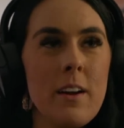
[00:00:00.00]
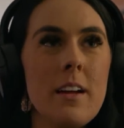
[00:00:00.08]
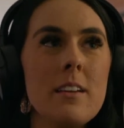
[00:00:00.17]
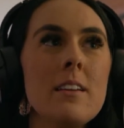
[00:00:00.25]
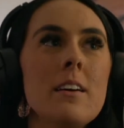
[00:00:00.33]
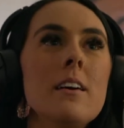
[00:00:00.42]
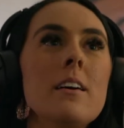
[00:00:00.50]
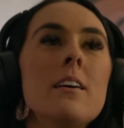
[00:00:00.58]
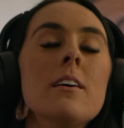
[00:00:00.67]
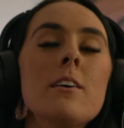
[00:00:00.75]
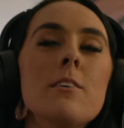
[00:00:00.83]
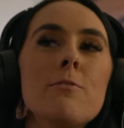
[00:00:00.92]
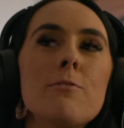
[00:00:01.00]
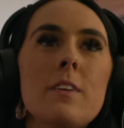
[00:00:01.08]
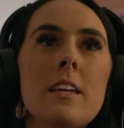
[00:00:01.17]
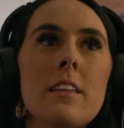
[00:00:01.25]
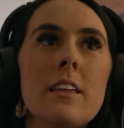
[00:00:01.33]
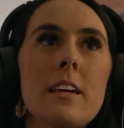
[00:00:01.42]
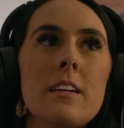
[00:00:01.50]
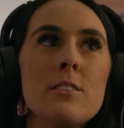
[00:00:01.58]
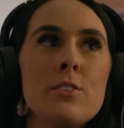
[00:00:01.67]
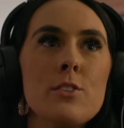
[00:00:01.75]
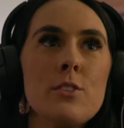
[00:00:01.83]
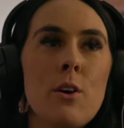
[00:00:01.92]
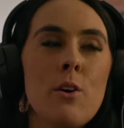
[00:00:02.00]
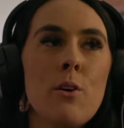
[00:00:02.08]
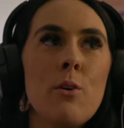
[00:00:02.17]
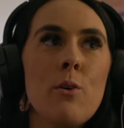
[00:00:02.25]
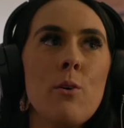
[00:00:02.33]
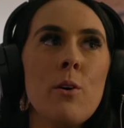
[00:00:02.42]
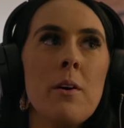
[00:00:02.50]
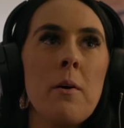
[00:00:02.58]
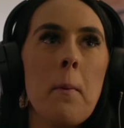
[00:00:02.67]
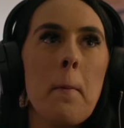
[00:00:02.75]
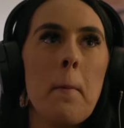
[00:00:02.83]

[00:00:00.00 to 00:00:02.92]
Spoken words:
and feeling so